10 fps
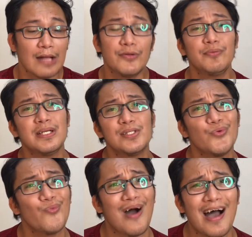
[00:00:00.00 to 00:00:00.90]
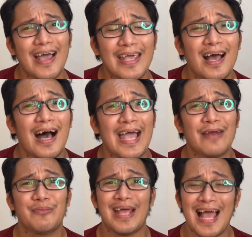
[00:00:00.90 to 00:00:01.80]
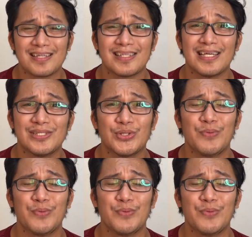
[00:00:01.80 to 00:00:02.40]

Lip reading: The reason why I reacted